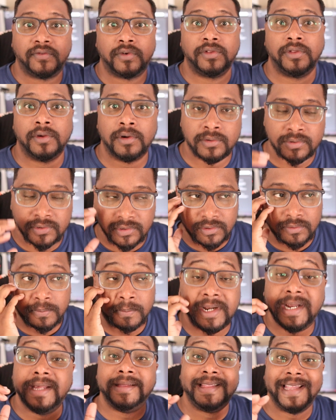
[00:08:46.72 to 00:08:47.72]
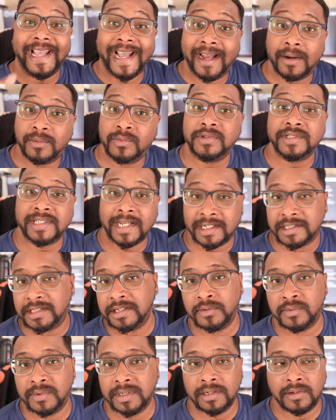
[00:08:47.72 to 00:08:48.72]
for those two. But that was
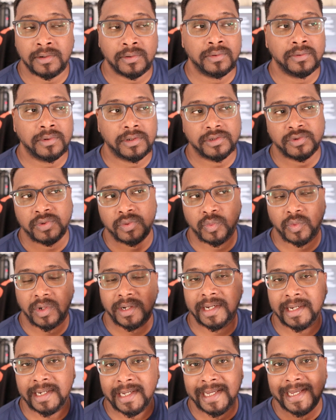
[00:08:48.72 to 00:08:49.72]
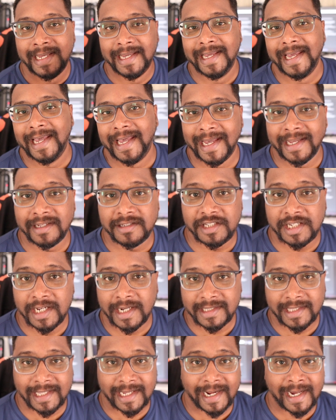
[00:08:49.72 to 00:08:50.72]
actually really cool because we went and
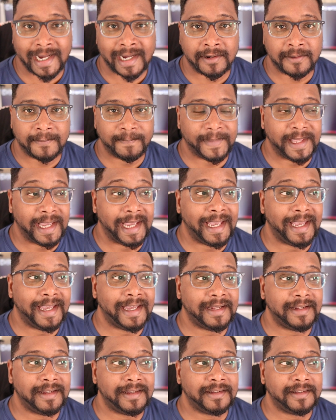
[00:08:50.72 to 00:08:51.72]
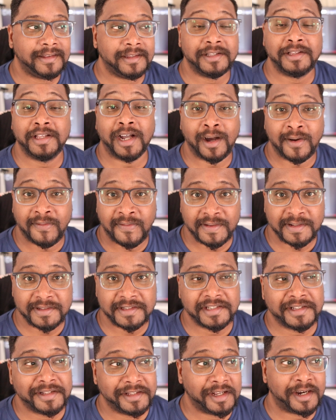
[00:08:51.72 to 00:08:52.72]
checked it out. And the
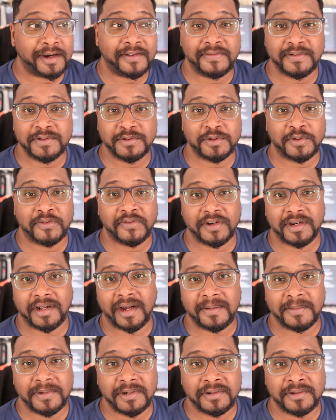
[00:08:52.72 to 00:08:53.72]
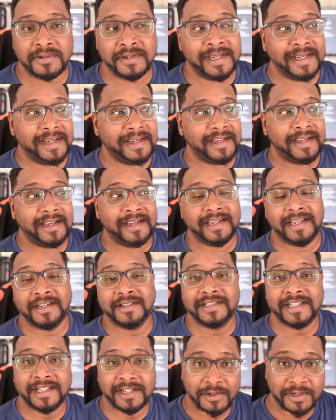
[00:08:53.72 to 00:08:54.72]
dolphins were phenomenal.
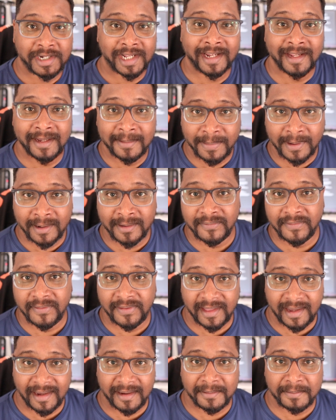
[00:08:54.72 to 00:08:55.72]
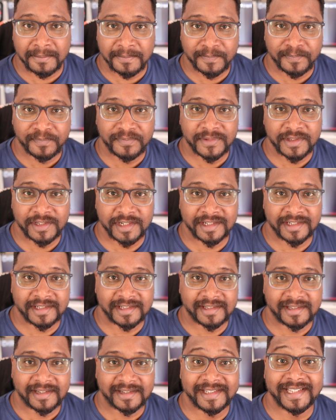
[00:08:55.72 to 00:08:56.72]
Here's a little clip of them
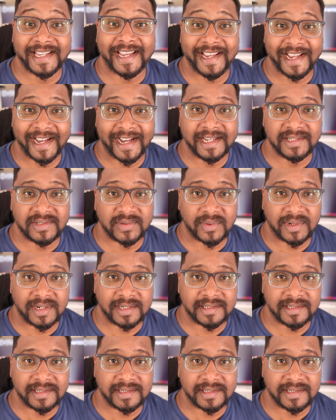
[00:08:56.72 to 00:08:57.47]
just saying hi to